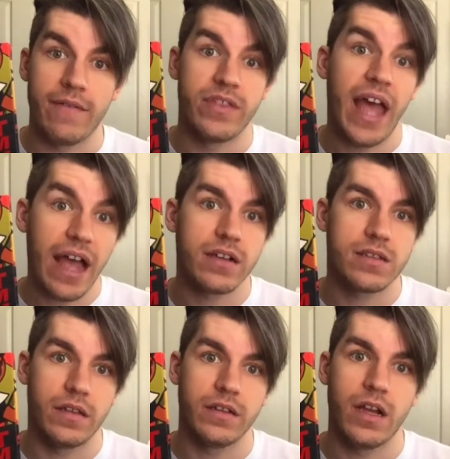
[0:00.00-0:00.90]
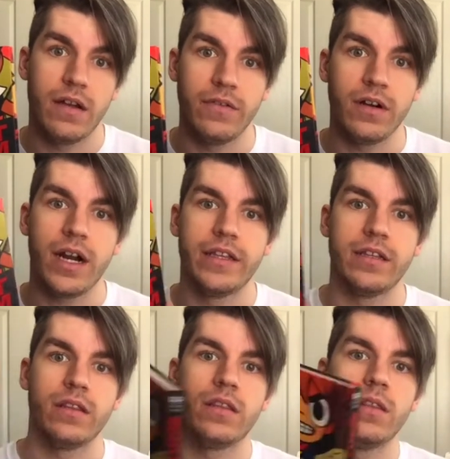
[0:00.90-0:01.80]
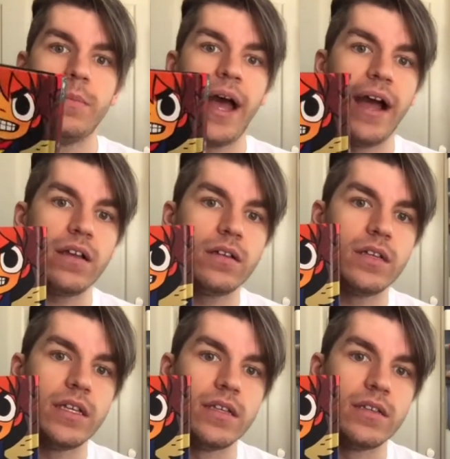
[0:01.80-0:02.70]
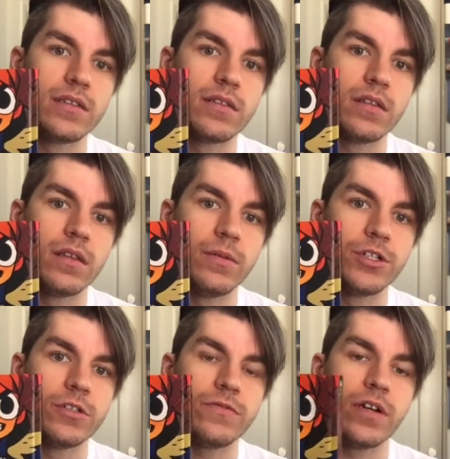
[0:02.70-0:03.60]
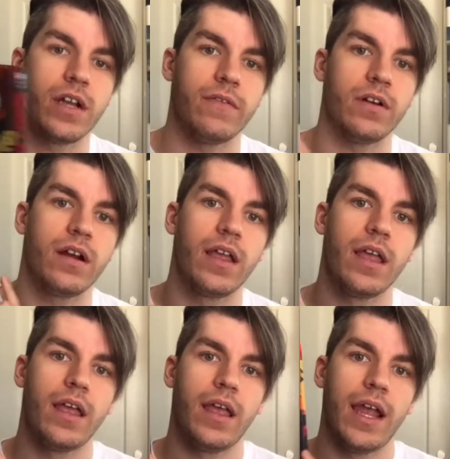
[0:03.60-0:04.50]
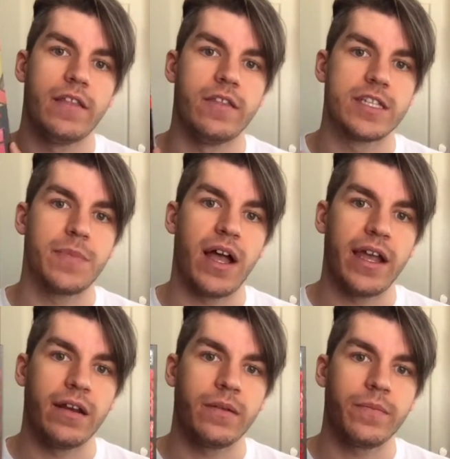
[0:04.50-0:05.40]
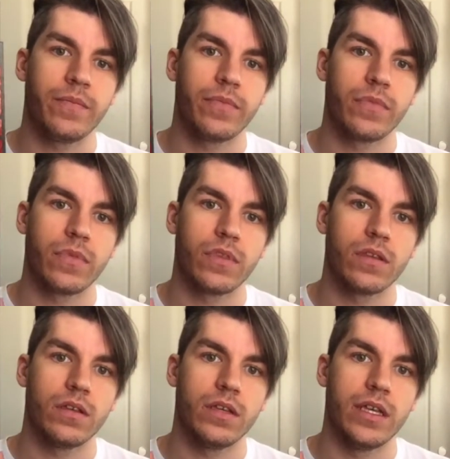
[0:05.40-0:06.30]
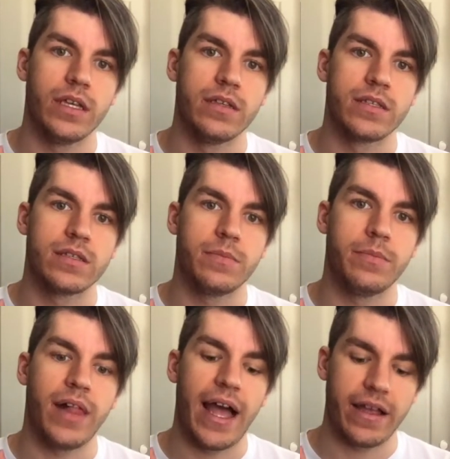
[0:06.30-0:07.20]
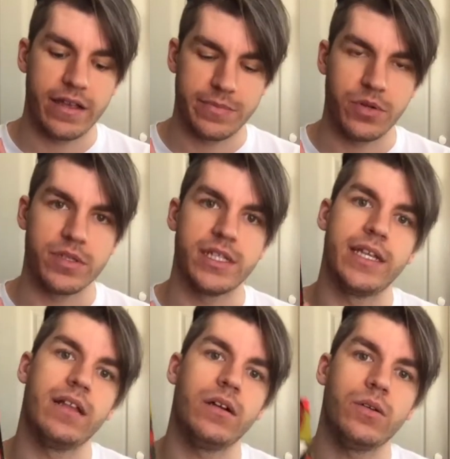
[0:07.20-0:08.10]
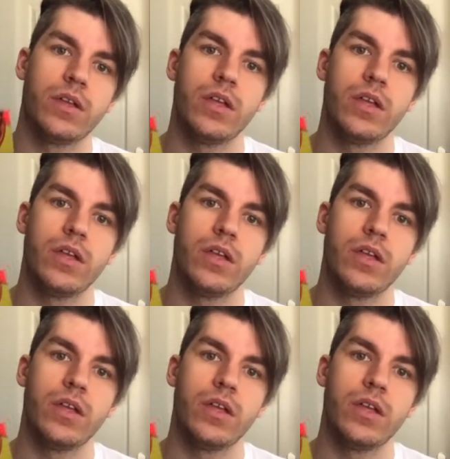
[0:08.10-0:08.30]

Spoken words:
X on the cover, and then the back is the original front cover, and then the spine is black as opposed to yellow.